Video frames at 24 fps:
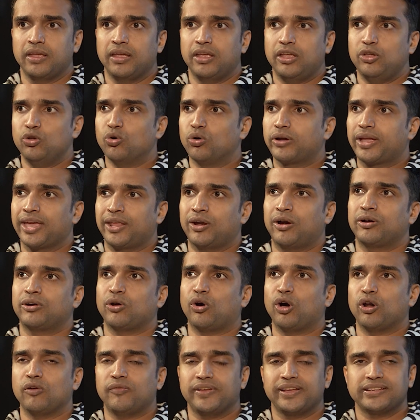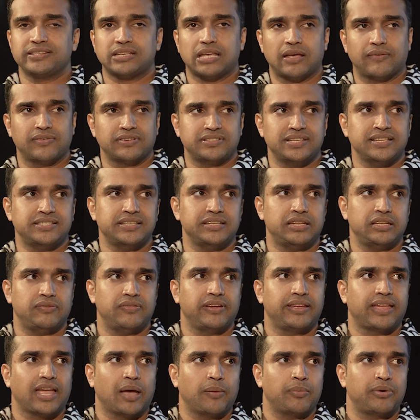You cannot always have a
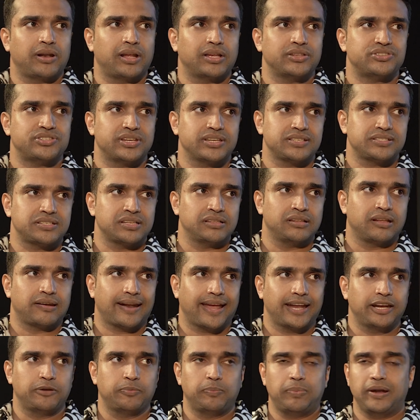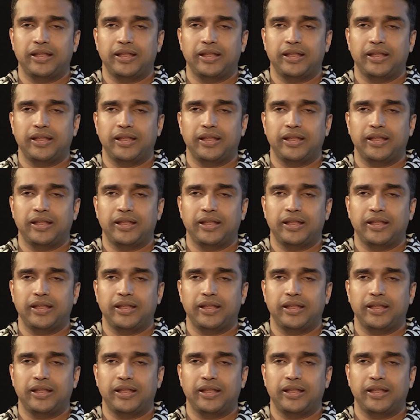CCTV camera just in the right